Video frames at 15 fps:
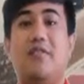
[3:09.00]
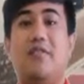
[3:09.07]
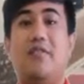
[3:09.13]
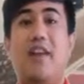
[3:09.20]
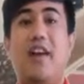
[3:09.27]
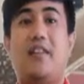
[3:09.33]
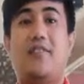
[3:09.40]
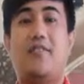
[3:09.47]

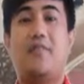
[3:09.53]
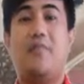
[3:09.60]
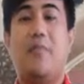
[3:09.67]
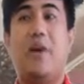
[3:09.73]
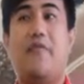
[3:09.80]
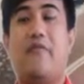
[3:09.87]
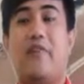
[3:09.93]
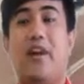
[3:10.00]
Next,
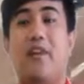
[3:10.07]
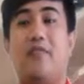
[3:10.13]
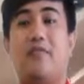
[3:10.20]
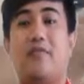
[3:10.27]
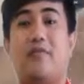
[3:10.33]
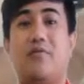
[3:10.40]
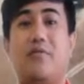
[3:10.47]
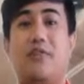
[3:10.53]
my friend
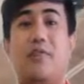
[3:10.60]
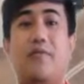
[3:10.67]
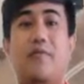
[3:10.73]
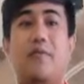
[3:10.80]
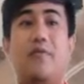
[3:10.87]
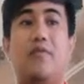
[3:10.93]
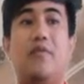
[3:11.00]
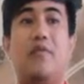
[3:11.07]
to give
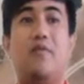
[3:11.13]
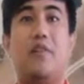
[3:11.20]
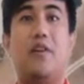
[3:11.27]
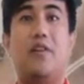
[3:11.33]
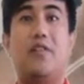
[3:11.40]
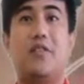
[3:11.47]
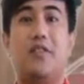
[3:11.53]
you about